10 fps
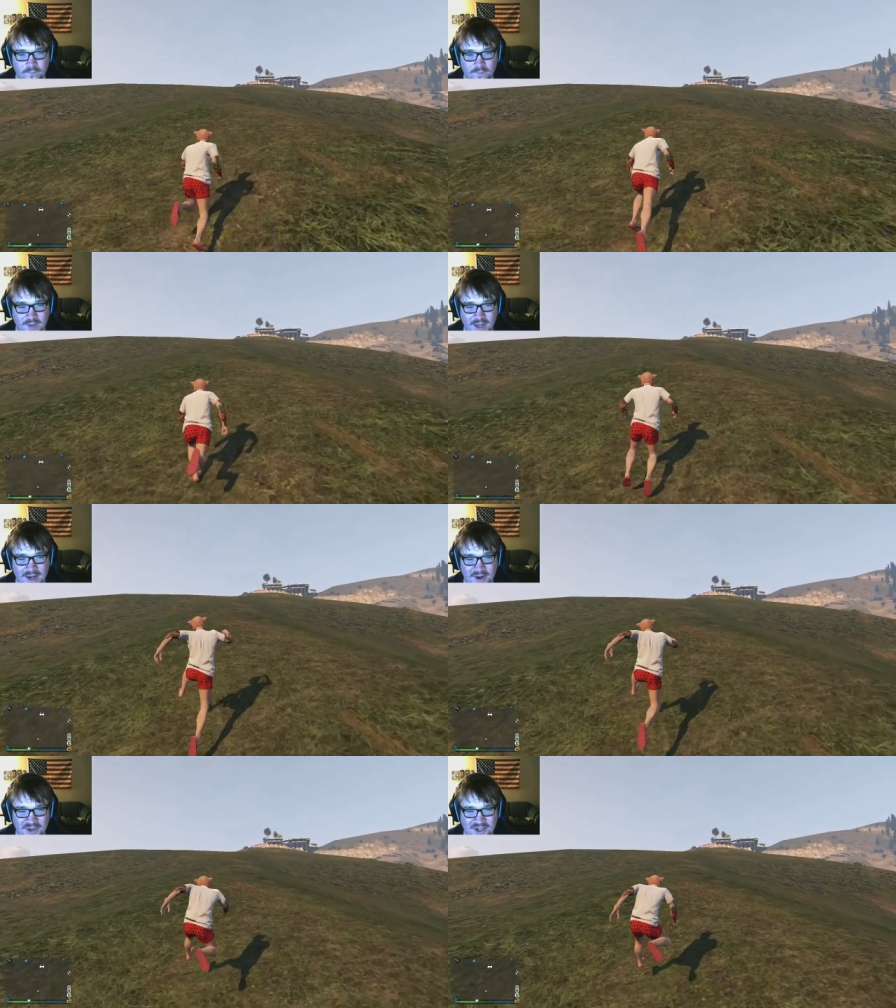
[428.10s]
I didn't
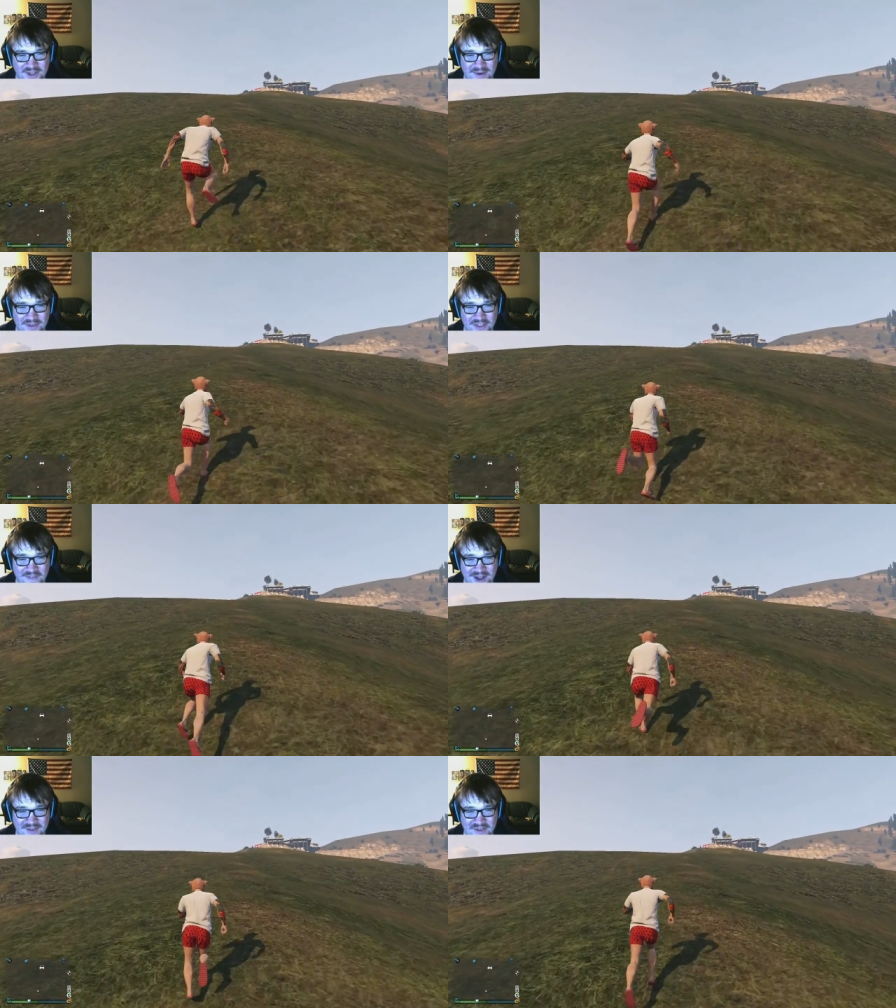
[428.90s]
know you could do that with the
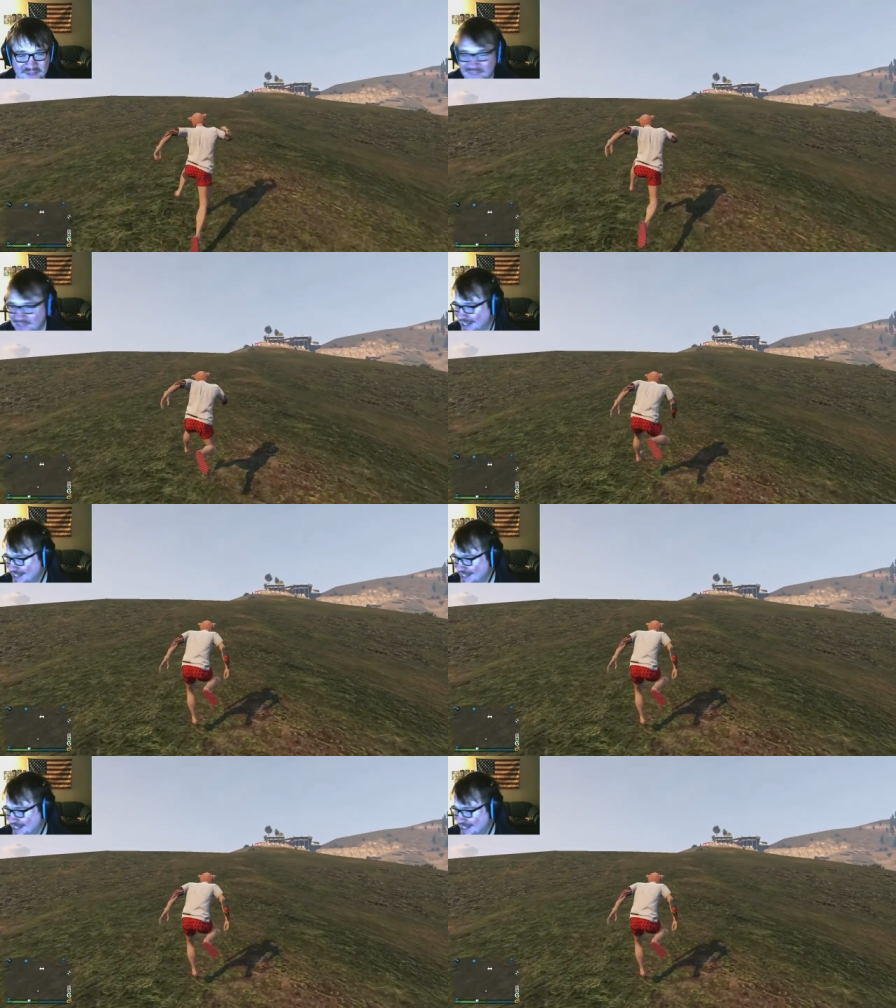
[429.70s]
fucking revolver. That's